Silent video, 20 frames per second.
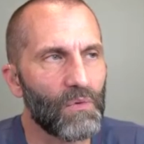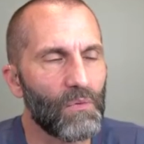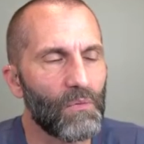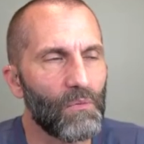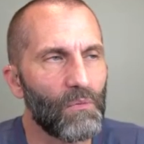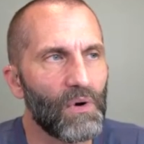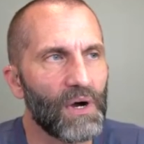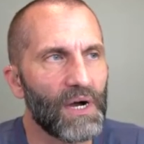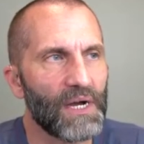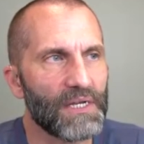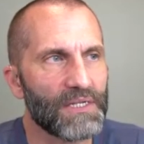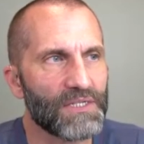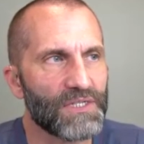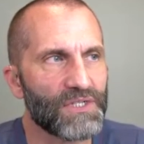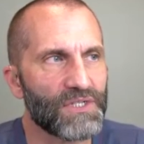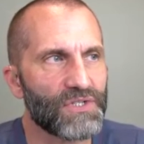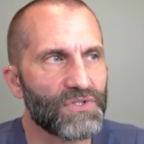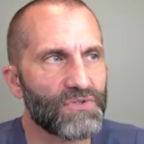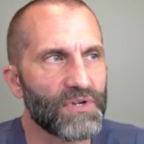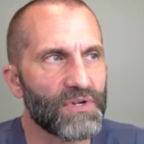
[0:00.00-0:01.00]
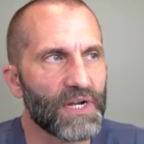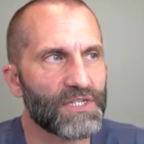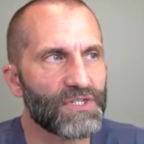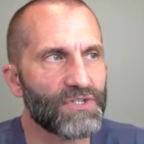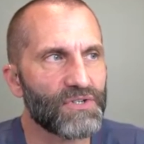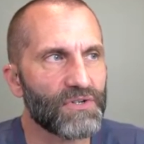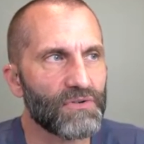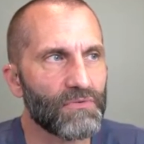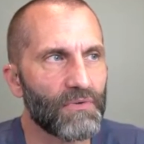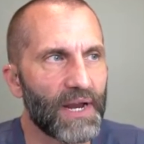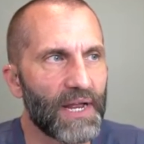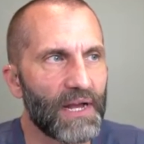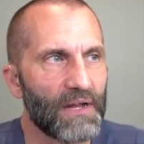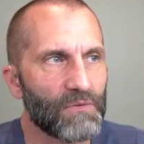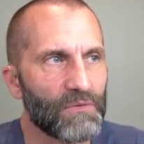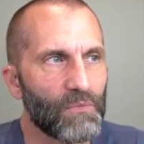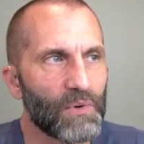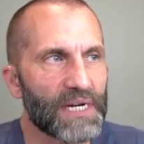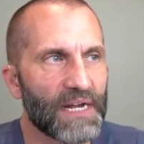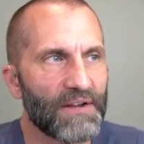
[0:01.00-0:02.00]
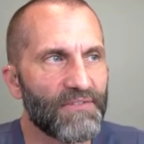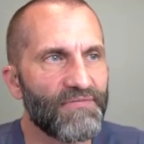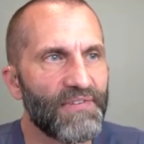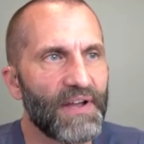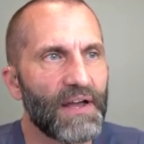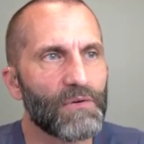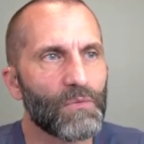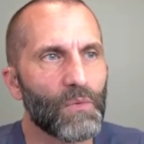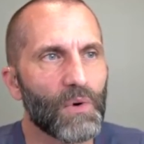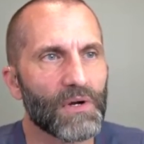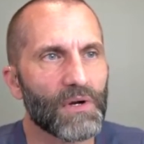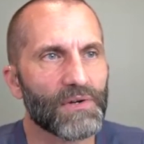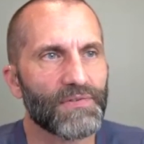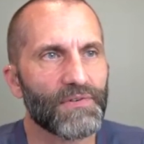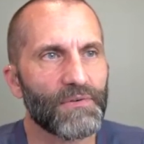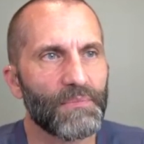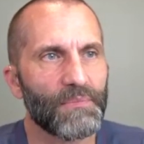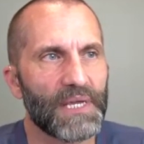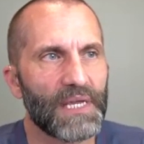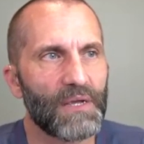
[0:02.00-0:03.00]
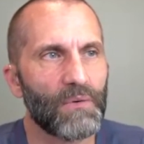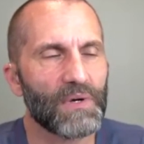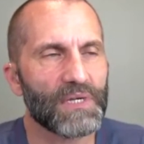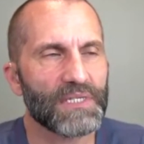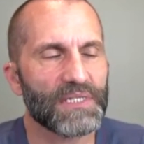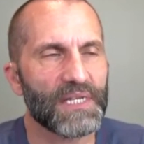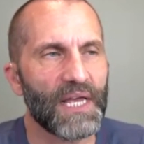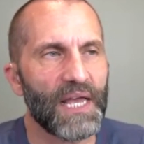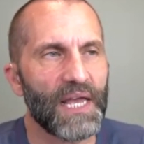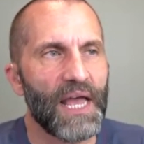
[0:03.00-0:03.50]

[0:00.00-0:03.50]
was structured around what I found worked for me was